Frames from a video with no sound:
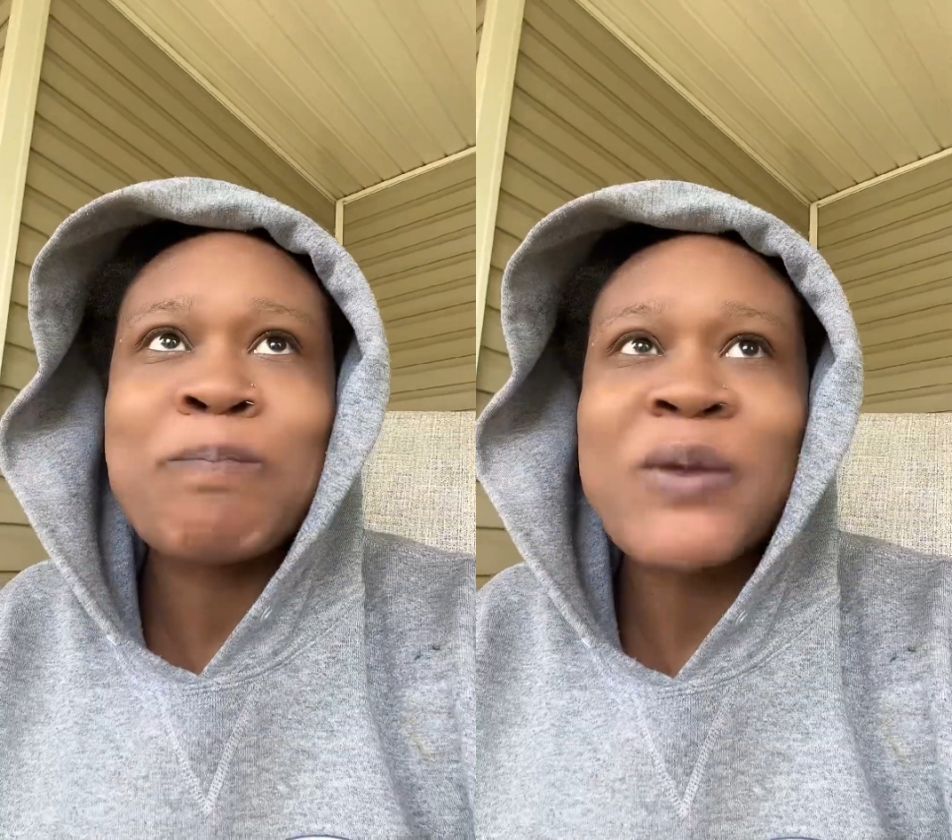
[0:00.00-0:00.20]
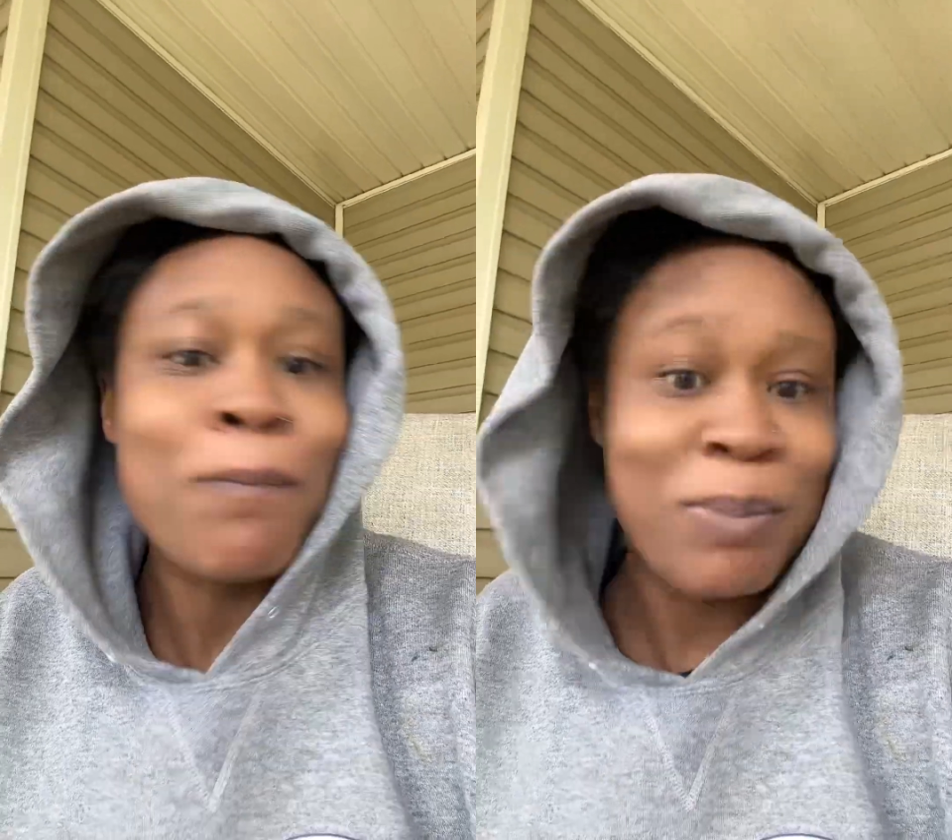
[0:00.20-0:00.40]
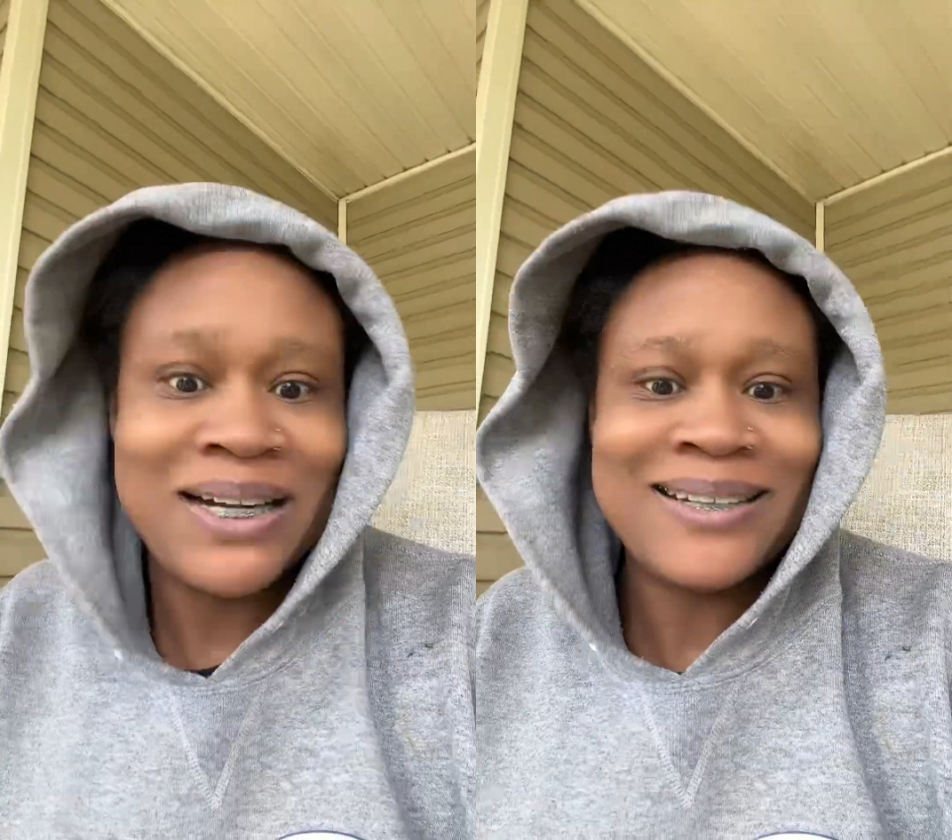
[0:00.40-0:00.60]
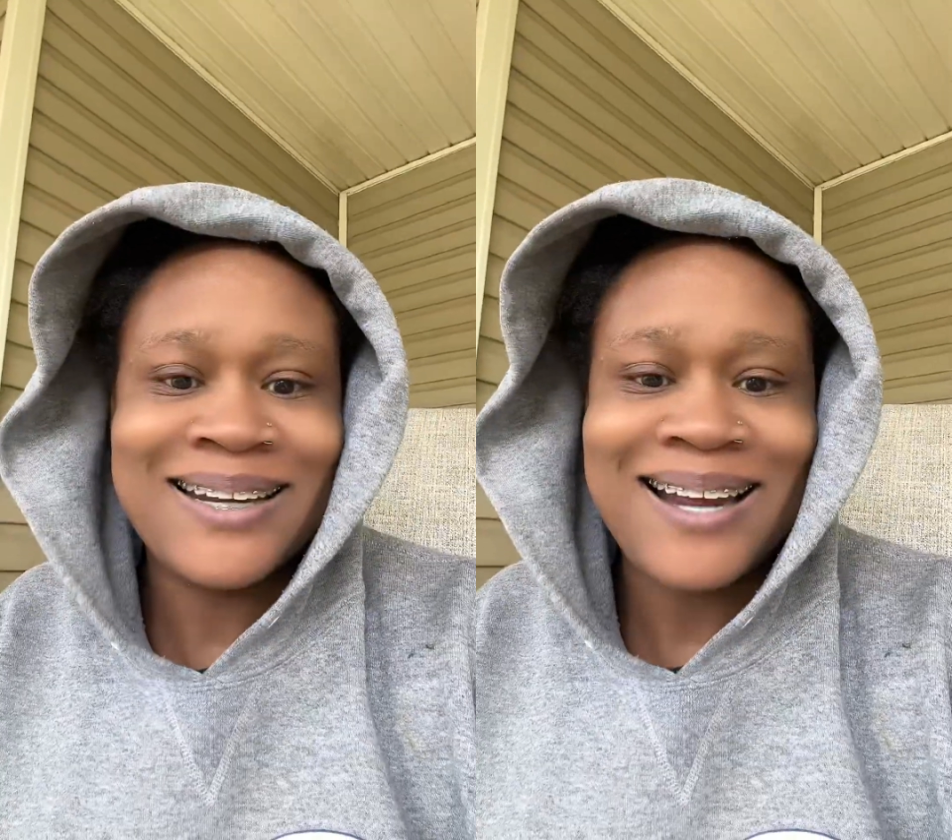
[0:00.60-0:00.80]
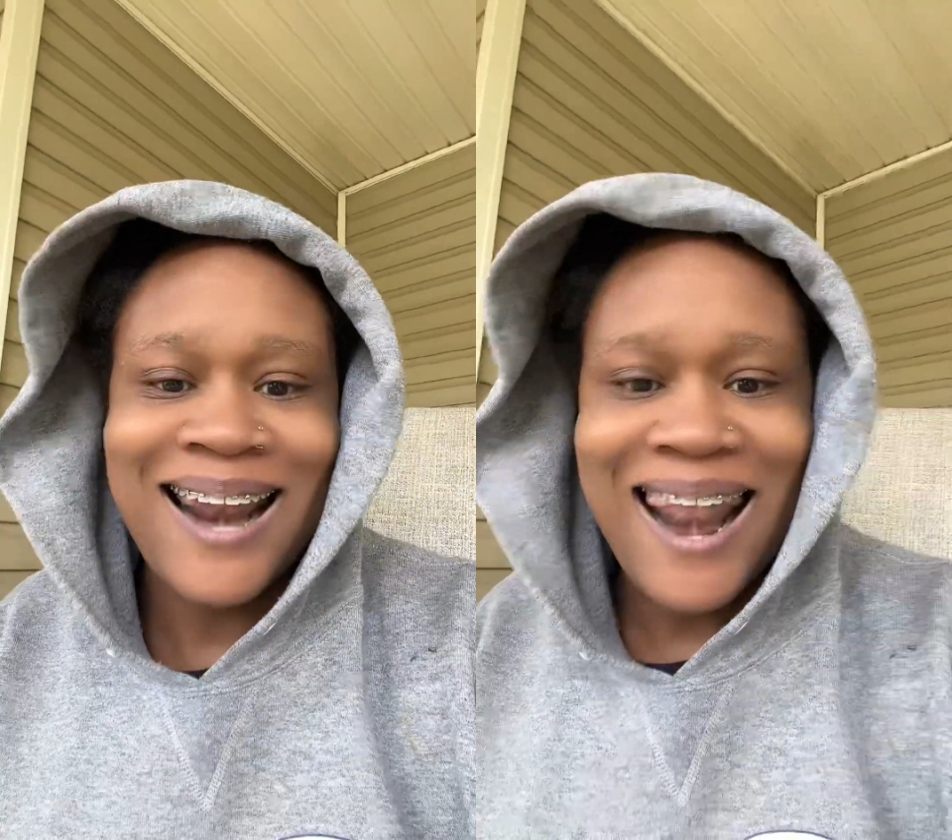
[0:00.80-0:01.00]
abundant
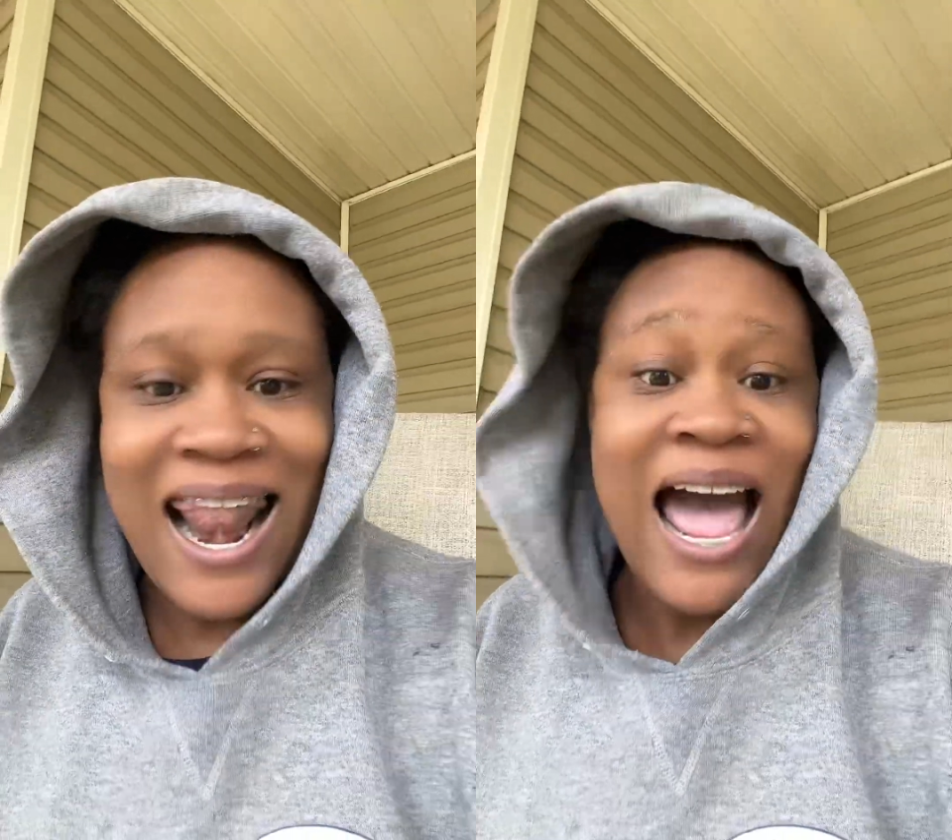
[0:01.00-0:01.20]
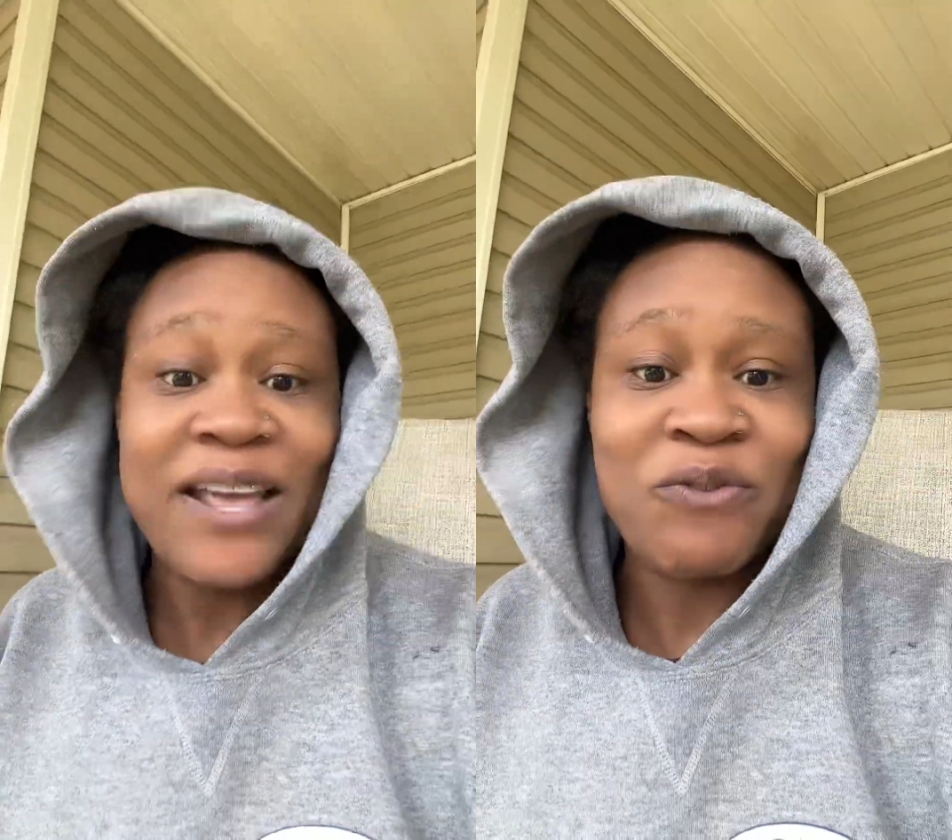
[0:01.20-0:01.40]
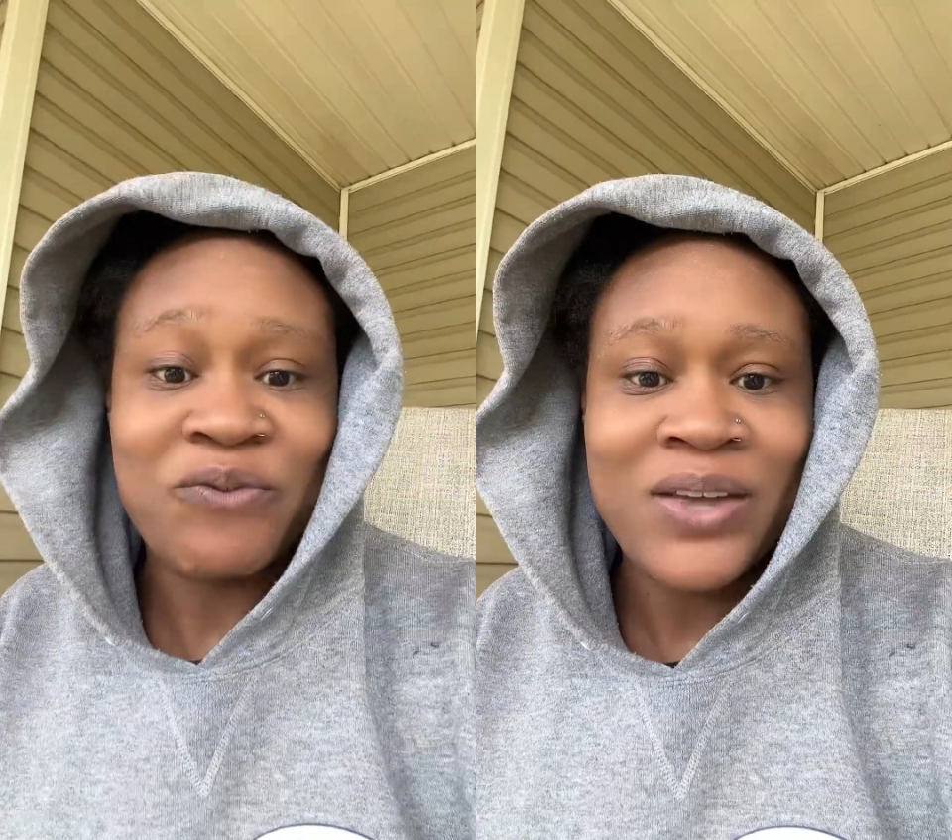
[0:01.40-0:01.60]
life.